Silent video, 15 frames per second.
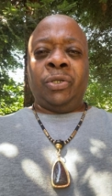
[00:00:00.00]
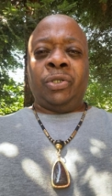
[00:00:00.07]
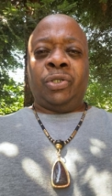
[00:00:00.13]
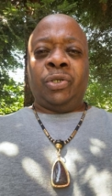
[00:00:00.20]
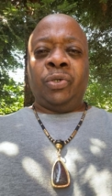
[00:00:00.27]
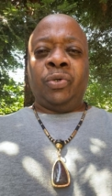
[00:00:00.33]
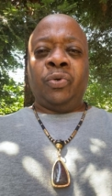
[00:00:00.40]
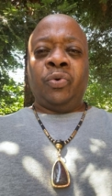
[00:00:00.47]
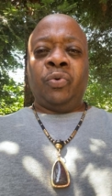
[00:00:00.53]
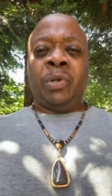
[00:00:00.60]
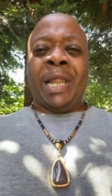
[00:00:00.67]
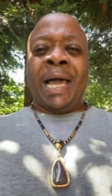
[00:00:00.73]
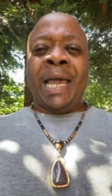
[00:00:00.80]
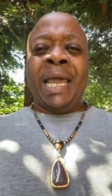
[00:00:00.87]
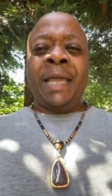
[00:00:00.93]
to
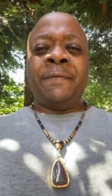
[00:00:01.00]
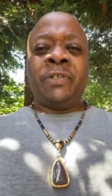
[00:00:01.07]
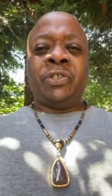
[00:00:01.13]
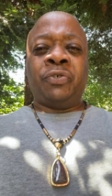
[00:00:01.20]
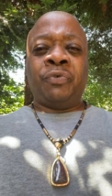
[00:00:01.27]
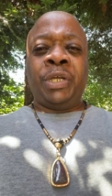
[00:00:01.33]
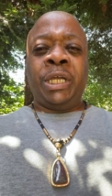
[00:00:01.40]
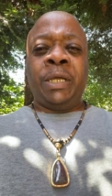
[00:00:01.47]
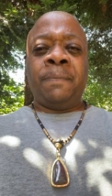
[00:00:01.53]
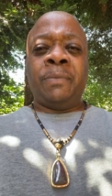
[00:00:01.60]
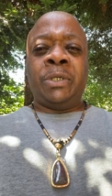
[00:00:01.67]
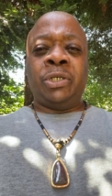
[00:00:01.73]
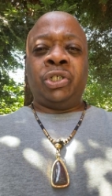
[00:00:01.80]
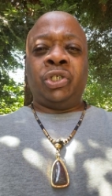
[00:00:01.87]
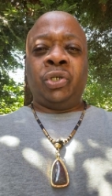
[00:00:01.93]
live stream
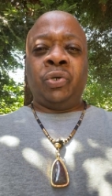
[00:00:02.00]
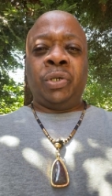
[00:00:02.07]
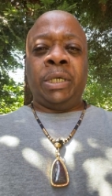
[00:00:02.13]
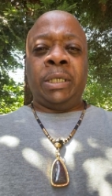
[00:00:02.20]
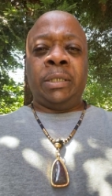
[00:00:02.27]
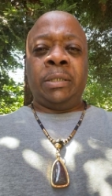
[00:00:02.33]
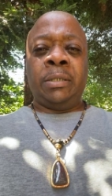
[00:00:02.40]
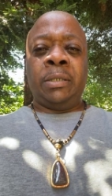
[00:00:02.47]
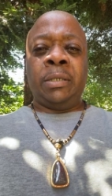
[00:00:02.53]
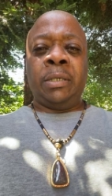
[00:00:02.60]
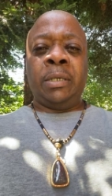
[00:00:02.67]
the shooting